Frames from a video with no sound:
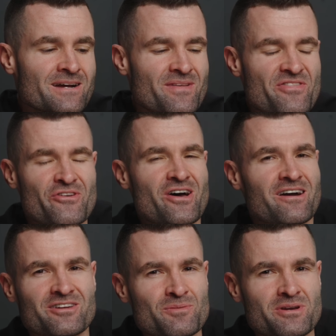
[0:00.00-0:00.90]
And they're
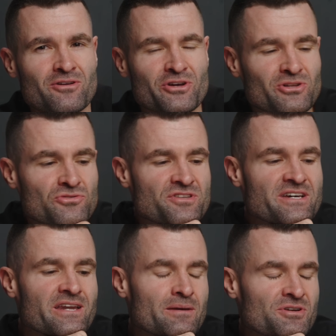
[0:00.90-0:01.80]
not gonna be able to include the
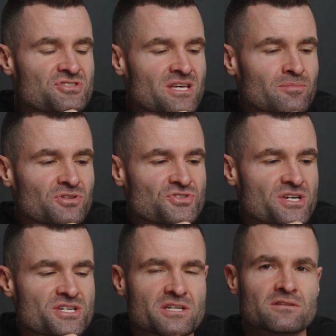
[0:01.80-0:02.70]
dynamic
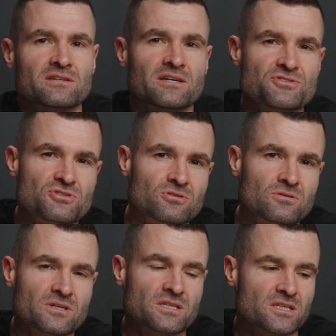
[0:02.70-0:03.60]
stabilization like they
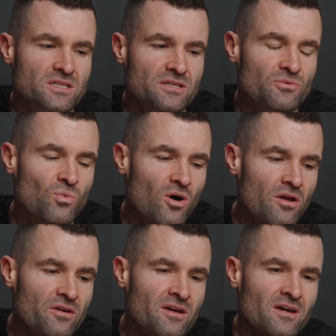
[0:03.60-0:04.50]
do in the
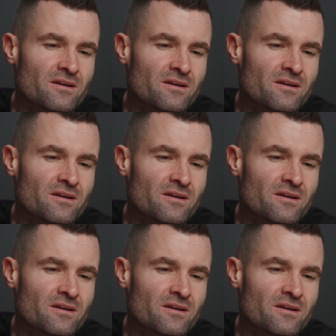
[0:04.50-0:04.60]
E1.